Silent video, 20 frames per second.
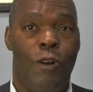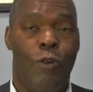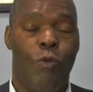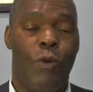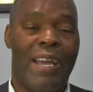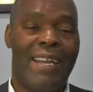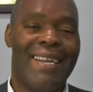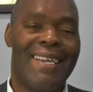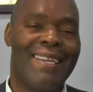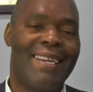
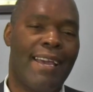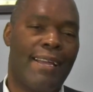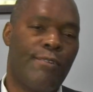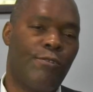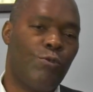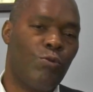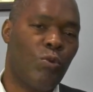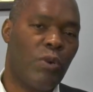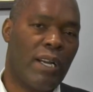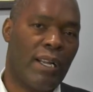where they
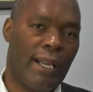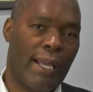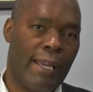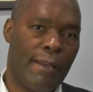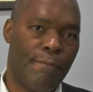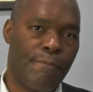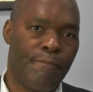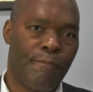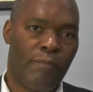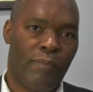get to
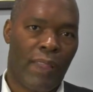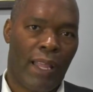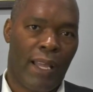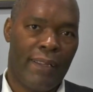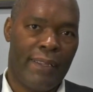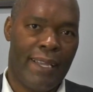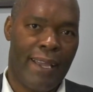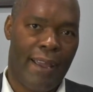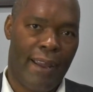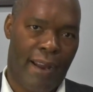claim
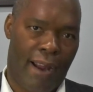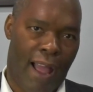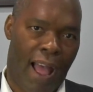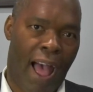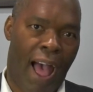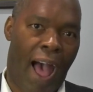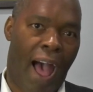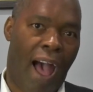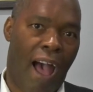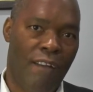their
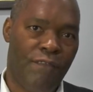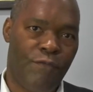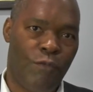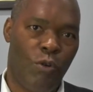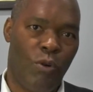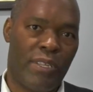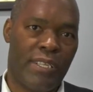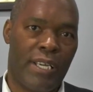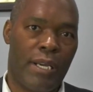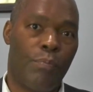half
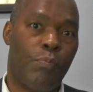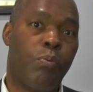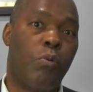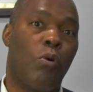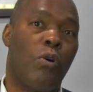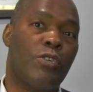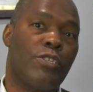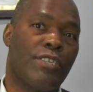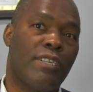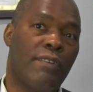or their
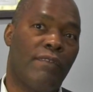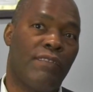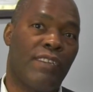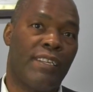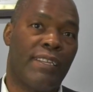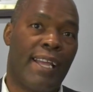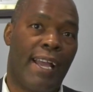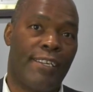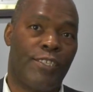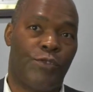portion of the
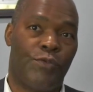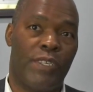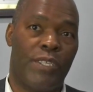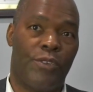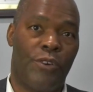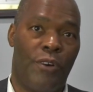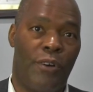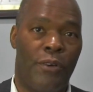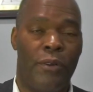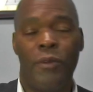tax
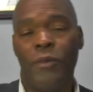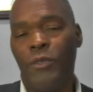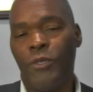return.